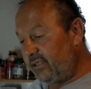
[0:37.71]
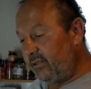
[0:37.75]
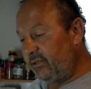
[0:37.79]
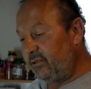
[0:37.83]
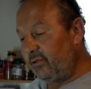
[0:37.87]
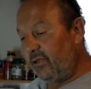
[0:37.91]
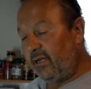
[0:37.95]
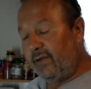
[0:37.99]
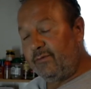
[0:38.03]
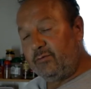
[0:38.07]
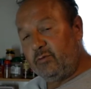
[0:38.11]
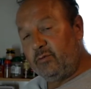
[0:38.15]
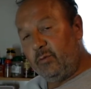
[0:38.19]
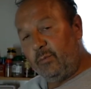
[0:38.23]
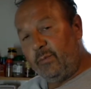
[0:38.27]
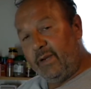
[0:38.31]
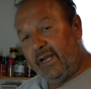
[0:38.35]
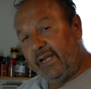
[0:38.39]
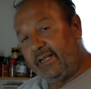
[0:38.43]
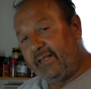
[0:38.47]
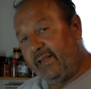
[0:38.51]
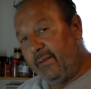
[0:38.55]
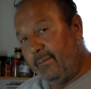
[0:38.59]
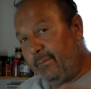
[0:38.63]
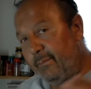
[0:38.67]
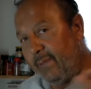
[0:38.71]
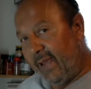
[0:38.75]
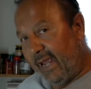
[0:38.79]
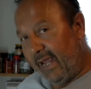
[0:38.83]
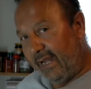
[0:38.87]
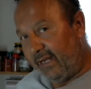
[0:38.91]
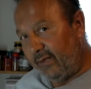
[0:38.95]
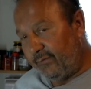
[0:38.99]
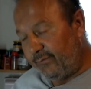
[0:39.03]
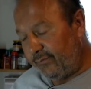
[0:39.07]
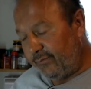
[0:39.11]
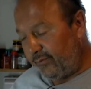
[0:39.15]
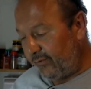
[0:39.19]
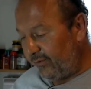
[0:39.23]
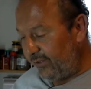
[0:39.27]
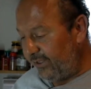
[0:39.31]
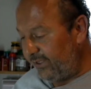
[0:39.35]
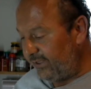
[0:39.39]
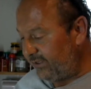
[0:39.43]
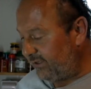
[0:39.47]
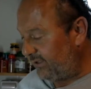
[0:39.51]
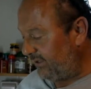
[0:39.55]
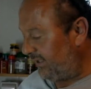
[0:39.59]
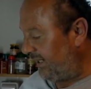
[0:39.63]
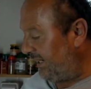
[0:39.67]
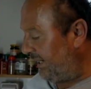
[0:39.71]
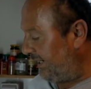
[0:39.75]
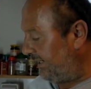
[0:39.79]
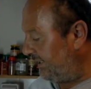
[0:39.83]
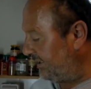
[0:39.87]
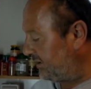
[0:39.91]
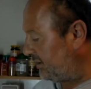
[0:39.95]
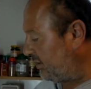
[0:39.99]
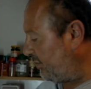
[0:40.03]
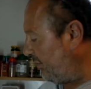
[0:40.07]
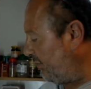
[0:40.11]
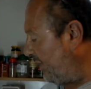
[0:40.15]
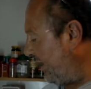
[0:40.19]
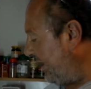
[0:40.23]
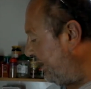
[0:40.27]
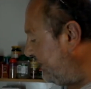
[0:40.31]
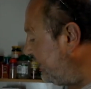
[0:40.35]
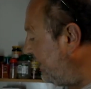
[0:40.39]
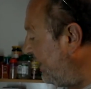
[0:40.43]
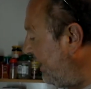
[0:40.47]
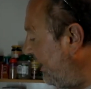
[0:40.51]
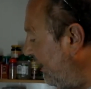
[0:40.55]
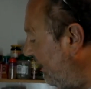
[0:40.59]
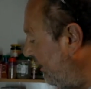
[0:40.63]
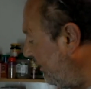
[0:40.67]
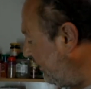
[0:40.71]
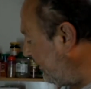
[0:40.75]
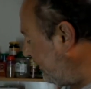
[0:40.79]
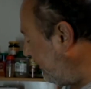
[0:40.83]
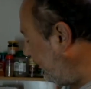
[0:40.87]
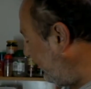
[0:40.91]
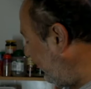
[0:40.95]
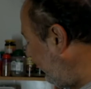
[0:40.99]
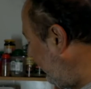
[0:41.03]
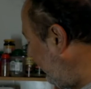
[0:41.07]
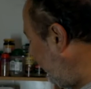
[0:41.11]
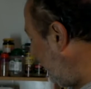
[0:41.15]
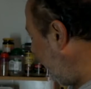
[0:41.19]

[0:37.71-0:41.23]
You don't have to break the bank for it, and it's quite healthy.